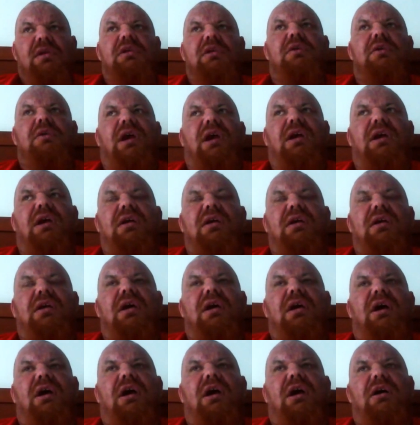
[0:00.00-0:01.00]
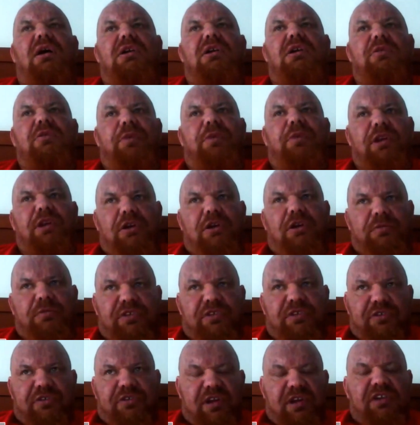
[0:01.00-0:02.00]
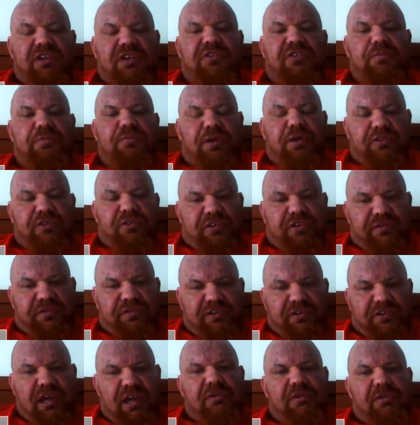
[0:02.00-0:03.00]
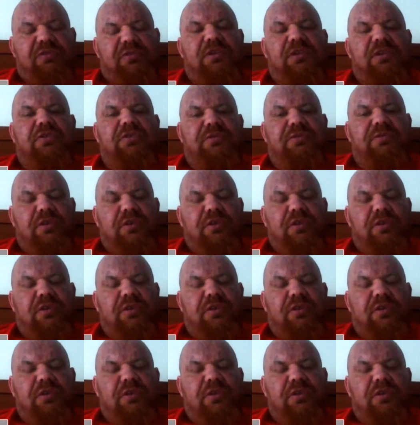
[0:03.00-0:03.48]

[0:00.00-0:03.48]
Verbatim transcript: You get your body comes into an androgen-positive state, which means you